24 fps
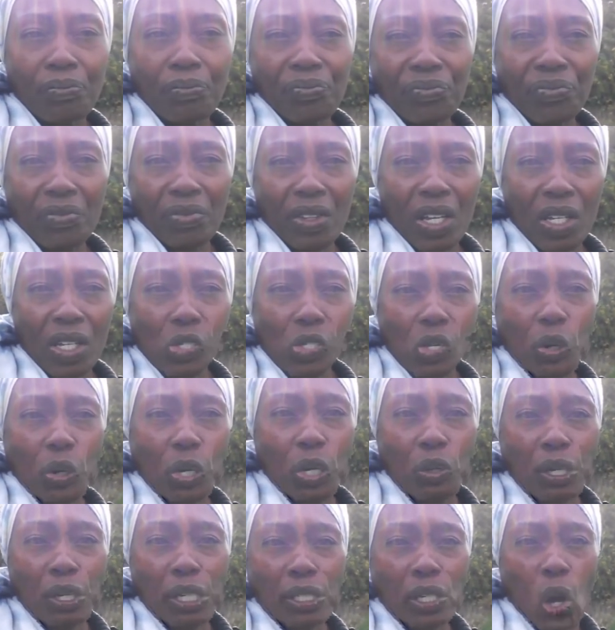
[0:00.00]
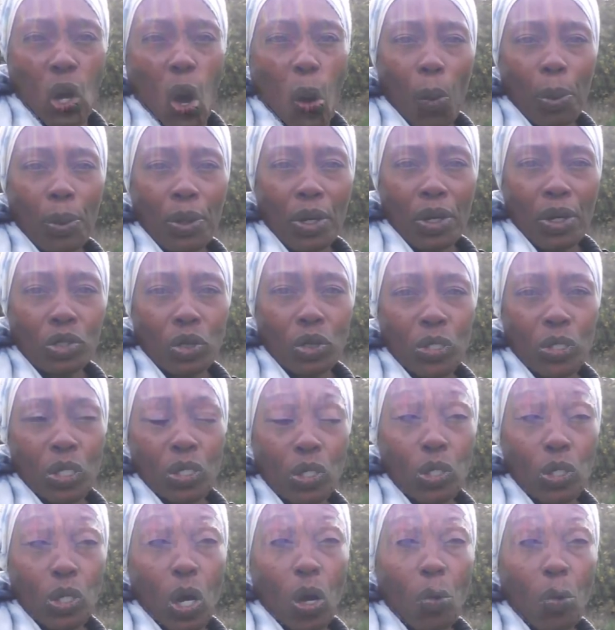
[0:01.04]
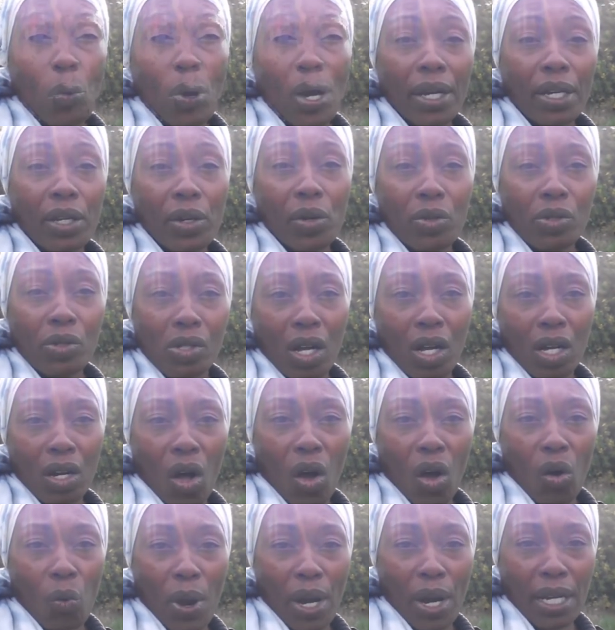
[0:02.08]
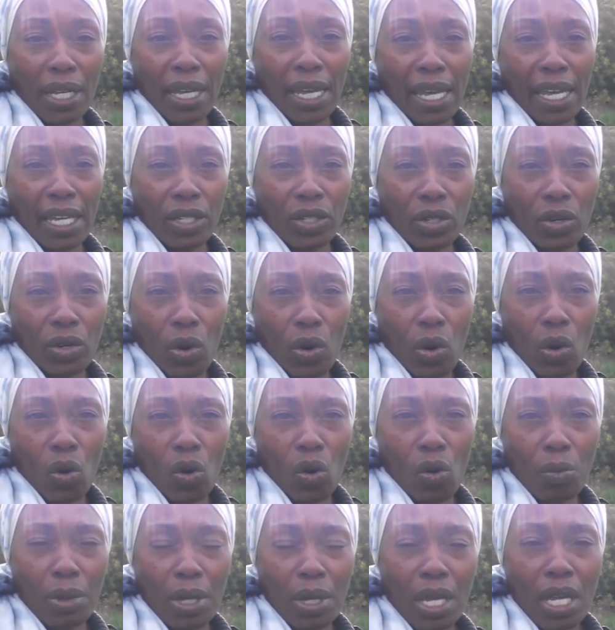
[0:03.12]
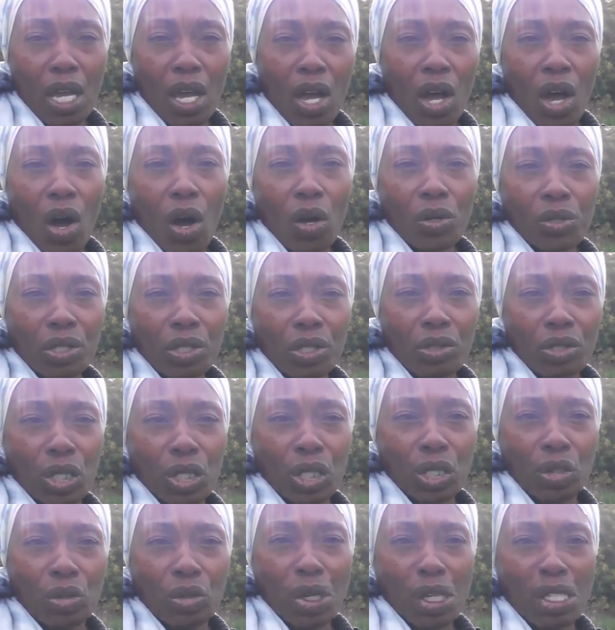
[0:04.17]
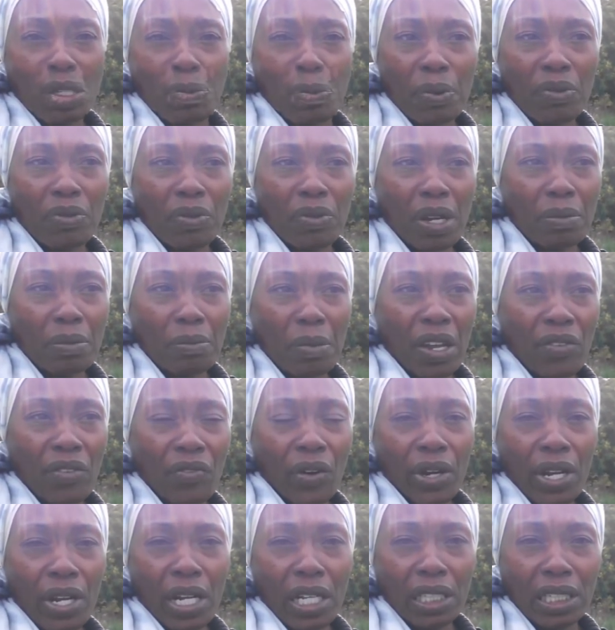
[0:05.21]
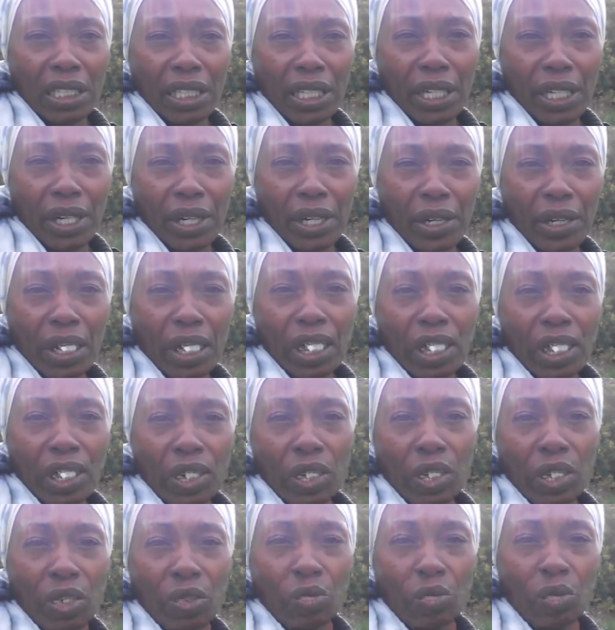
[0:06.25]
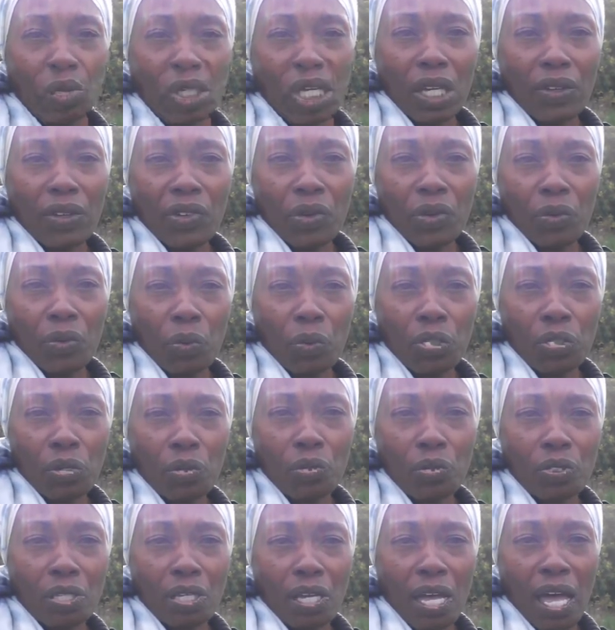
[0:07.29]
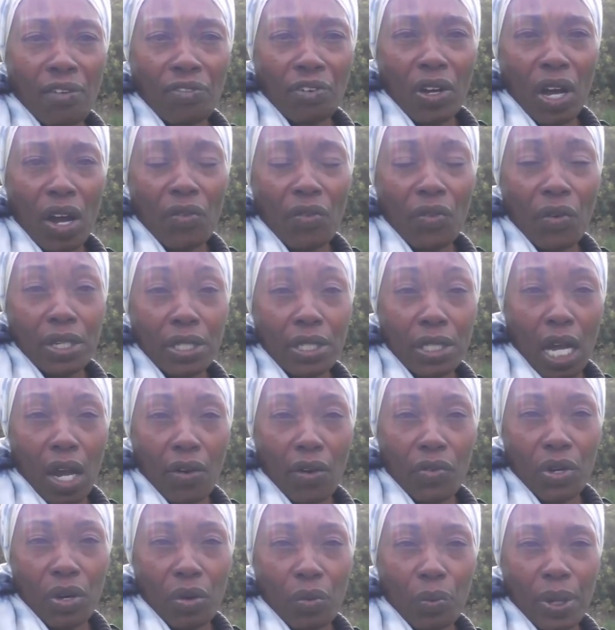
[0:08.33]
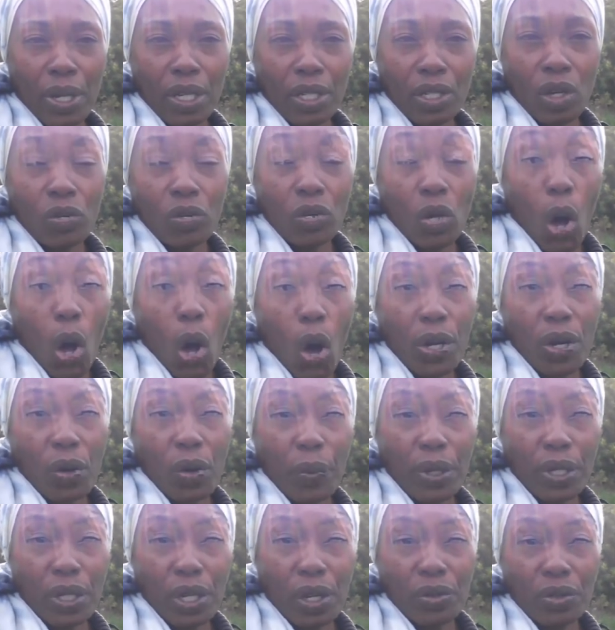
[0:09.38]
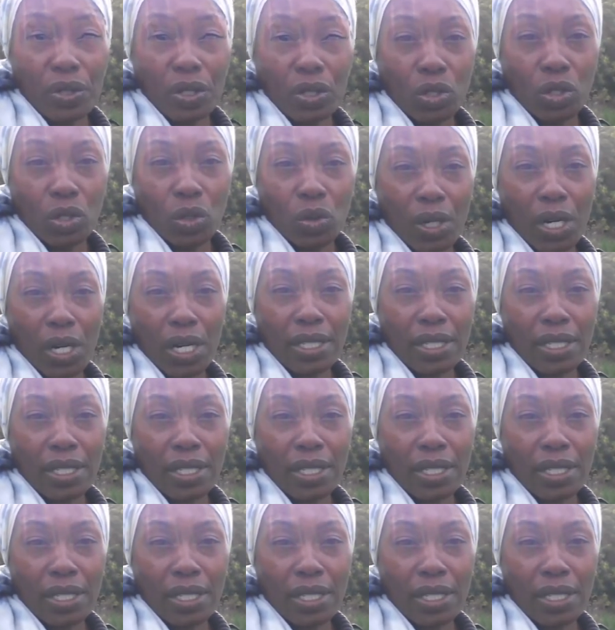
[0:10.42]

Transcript: So you need to open your door to no one who's not already in your home. Also too, it's been made very clear to, if your windows have coverings, cover your windows, all your windows and doors.